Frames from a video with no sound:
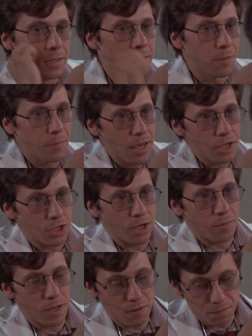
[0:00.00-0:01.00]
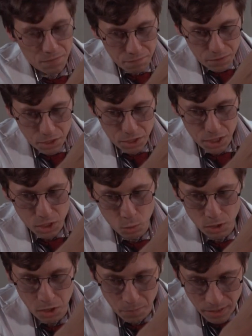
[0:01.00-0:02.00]
The patient, a man of 56,
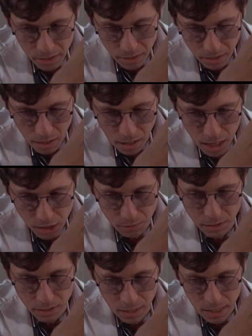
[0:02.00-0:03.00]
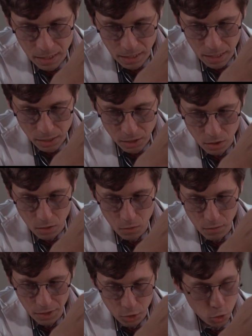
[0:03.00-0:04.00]
was admitted to the hospital 10 days
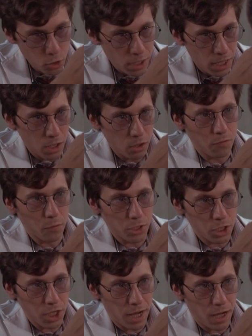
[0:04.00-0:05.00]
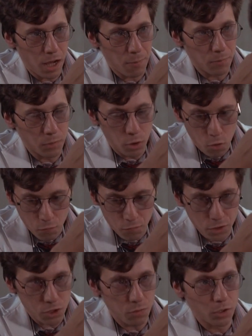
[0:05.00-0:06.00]
ago in good health for a checkup. No
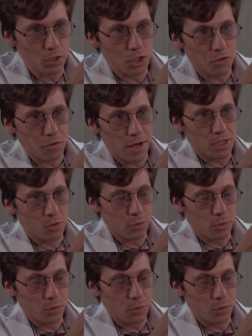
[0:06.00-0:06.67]
visible distress.